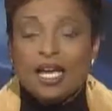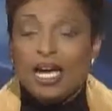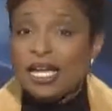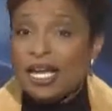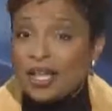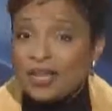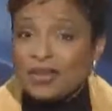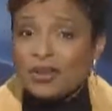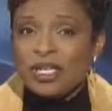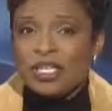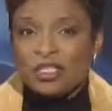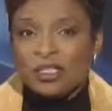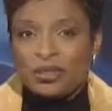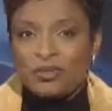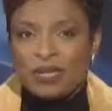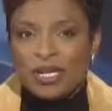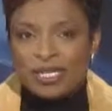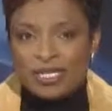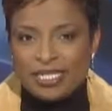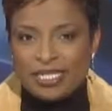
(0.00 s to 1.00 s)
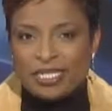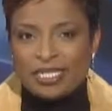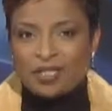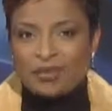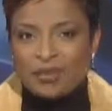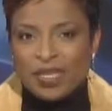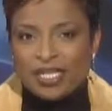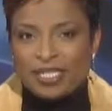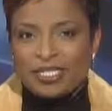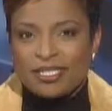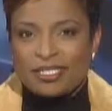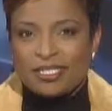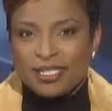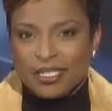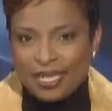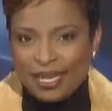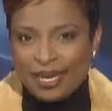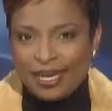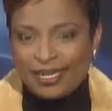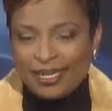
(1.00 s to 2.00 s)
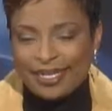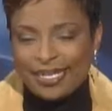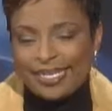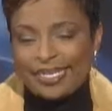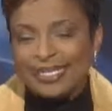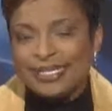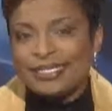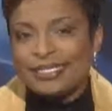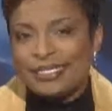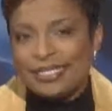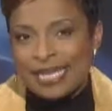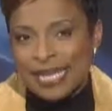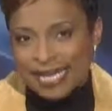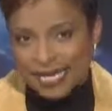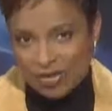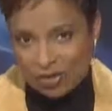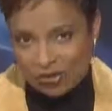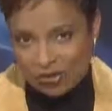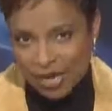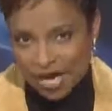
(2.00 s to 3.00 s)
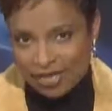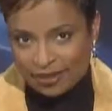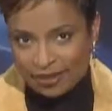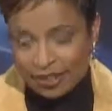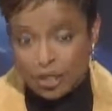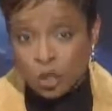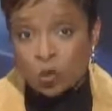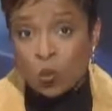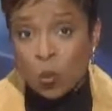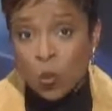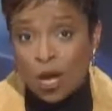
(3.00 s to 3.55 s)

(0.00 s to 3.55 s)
Another issue many teens face today is dating violence.